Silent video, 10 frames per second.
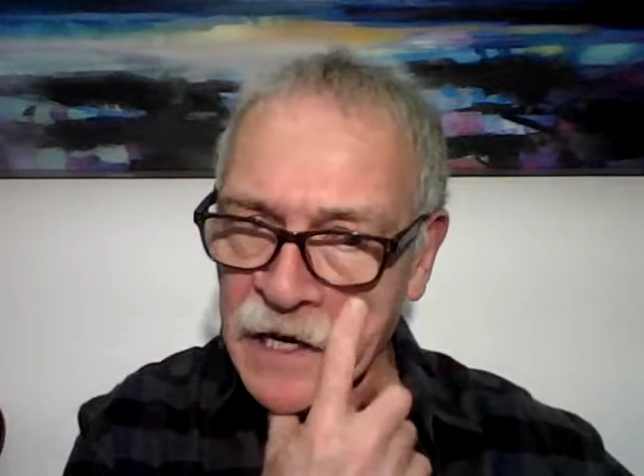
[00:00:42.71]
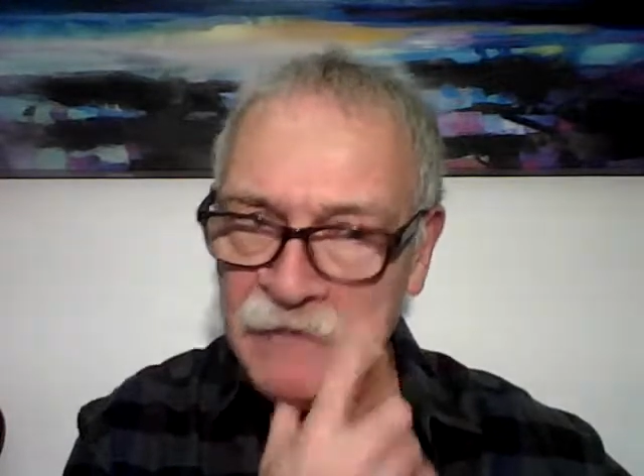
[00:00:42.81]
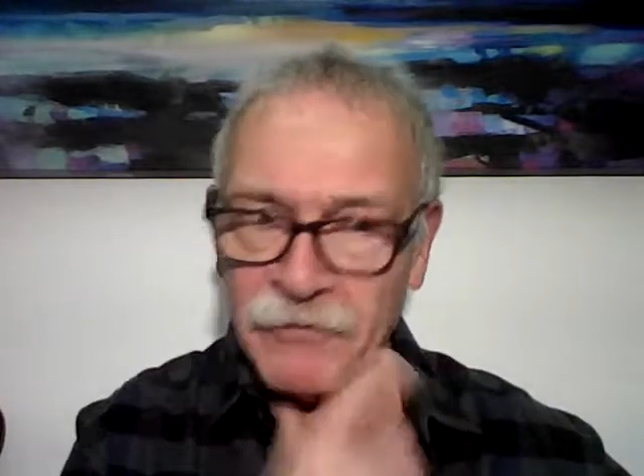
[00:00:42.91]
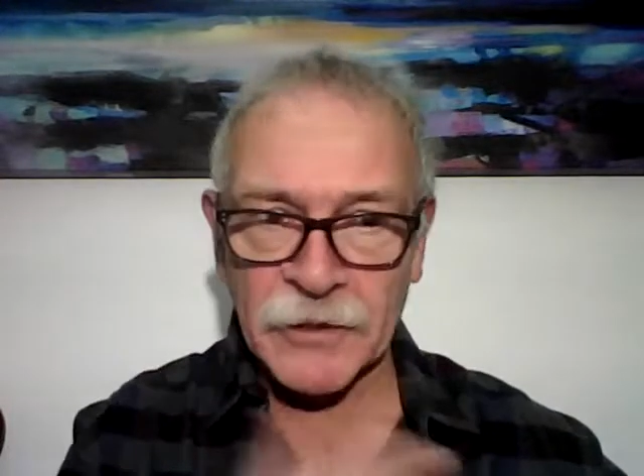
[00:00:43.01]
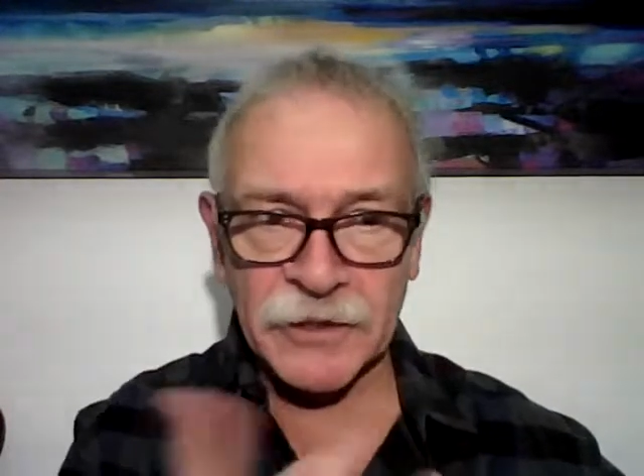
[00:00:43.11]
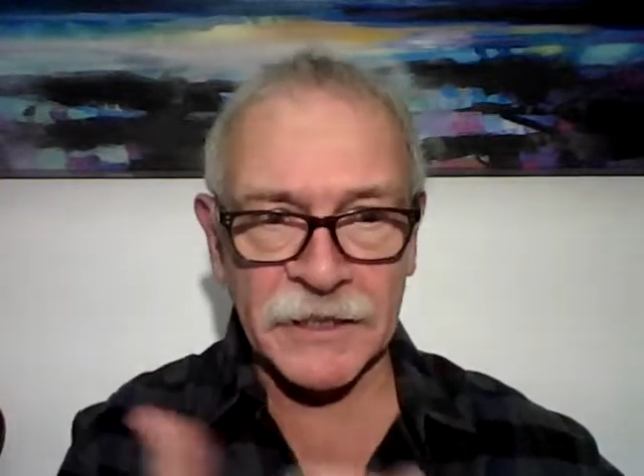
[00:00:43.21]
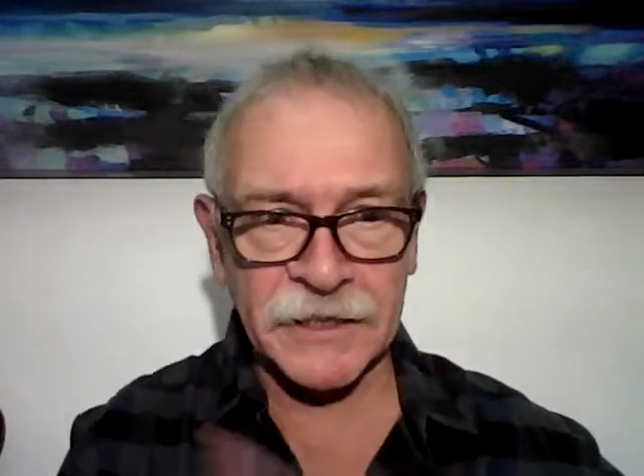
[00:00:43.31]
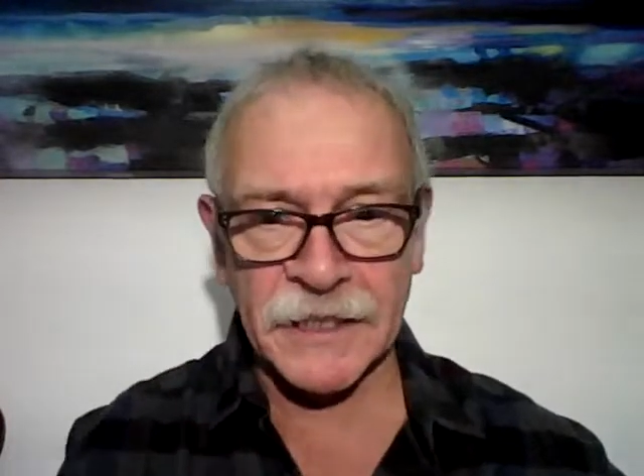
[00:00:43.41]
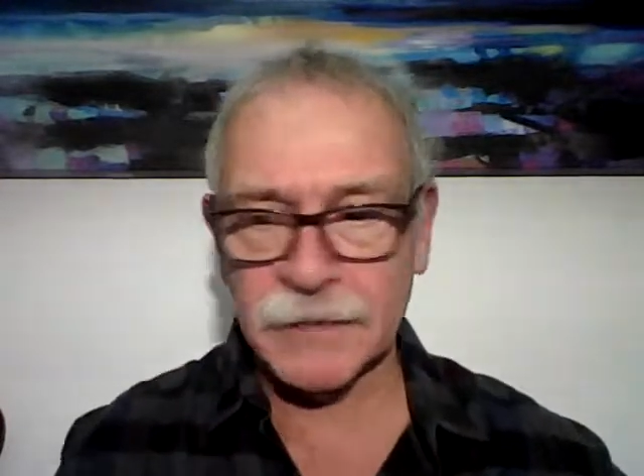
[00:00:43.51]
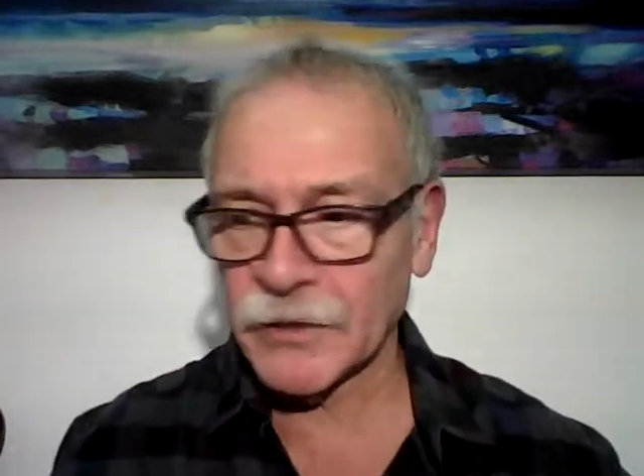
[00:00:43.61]
have
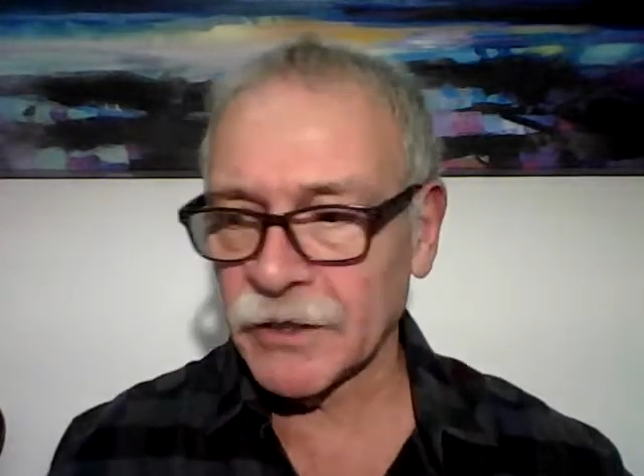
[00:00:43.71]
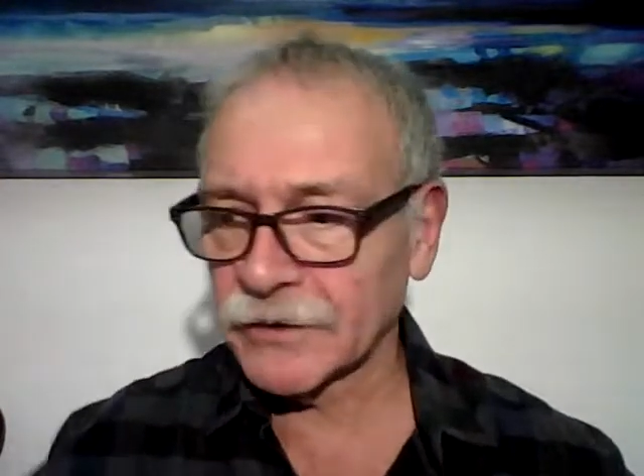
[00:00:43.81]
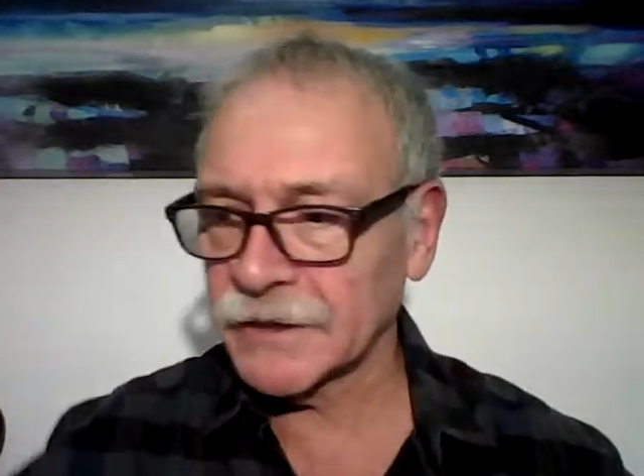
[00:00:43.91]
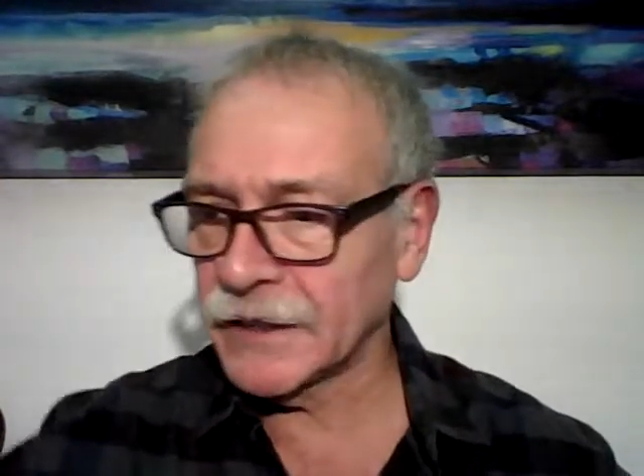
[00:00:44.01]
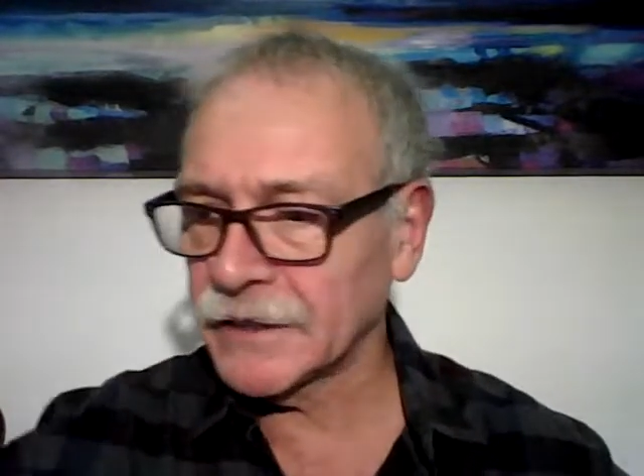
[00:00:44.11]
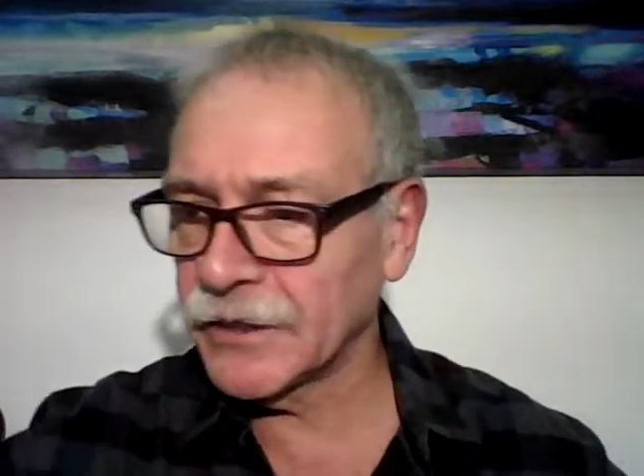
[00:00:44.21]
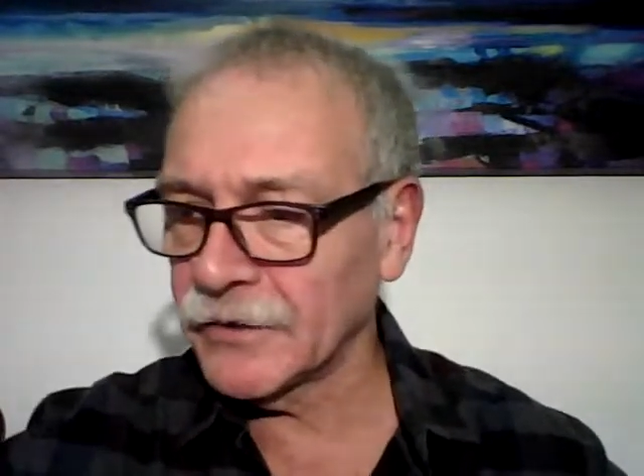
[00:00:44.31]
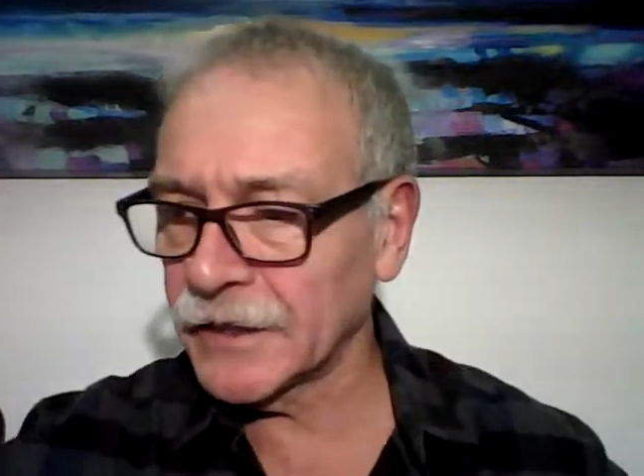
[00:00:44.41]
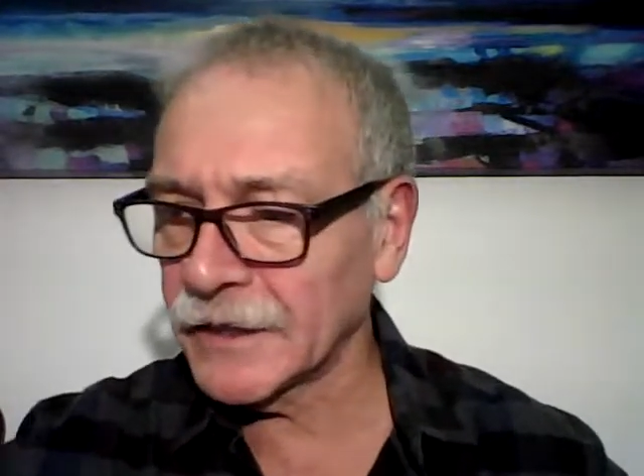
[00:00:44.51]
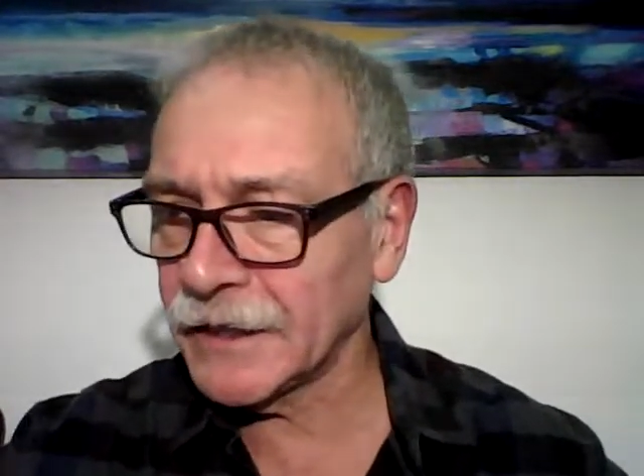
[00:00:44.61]
13 teams logged in
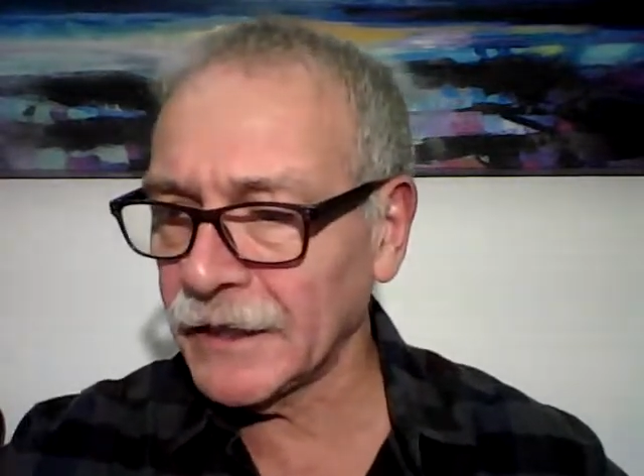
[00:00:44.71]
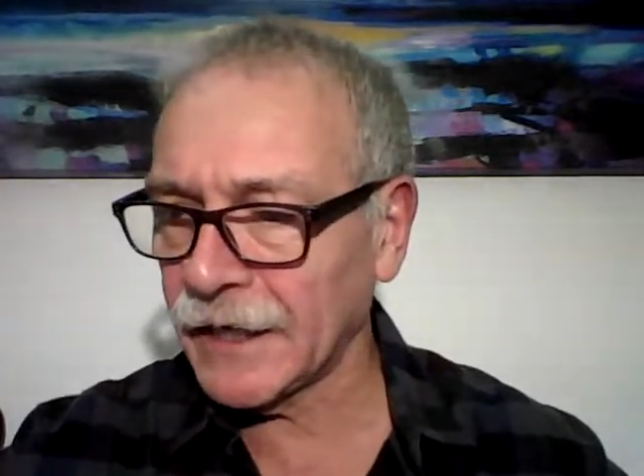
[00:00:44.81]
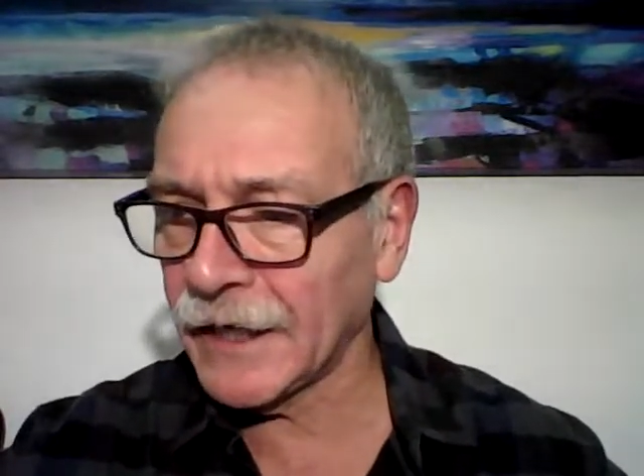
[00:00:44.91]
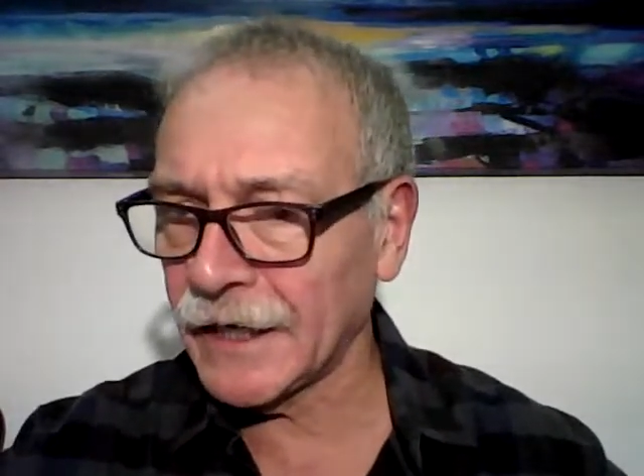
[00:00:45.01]
currently.